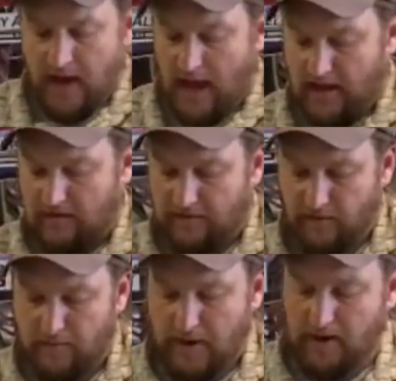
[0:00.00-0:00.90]
I get a
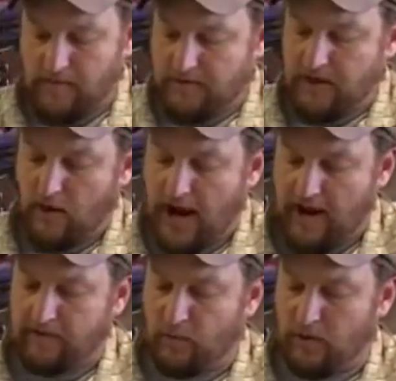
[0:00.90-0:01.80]
fuller bite. You know, I
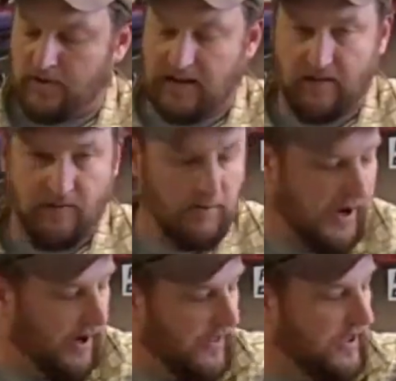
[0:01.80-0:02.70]
have to work to get a full
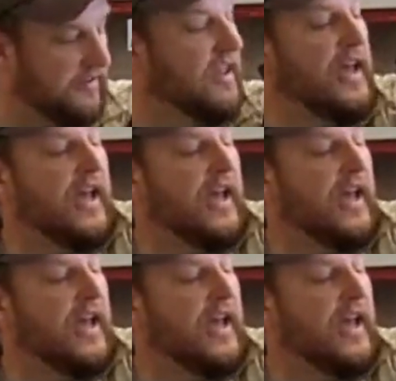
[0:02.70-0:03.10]
bite on this,